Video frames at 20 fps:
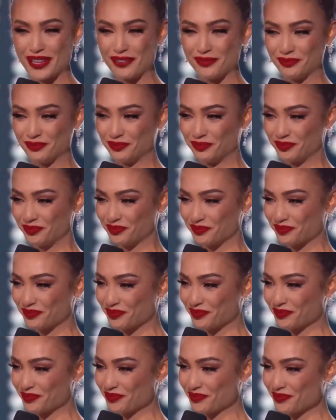invest in
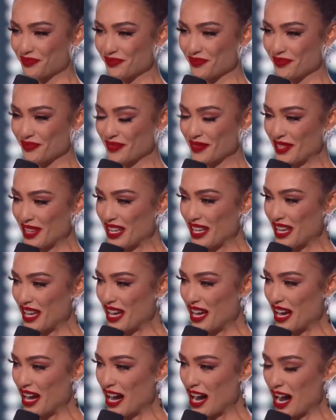our community,
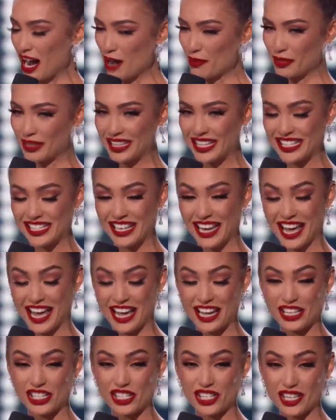and use your
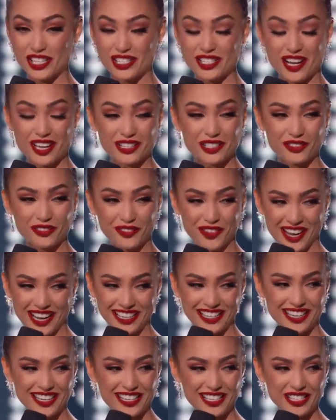unique talent to make a
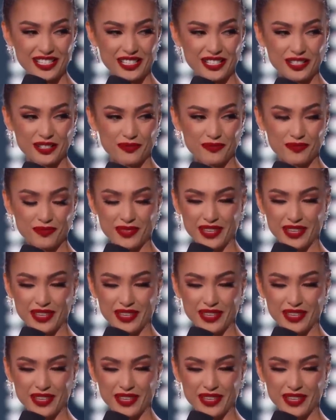difference."